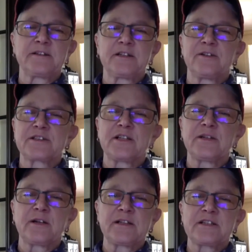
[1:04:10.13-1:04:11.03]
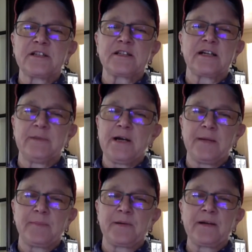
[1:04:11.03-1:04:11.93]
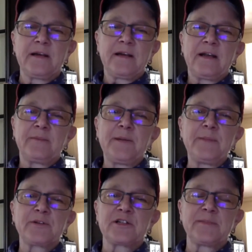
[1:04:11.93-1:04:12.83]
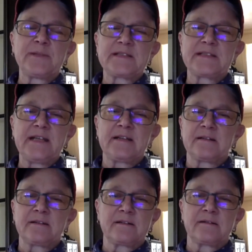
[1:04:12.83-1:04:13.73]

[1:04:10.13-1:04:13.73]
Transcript: You know, it's gonna it's gonna come up, and people are going to be seeing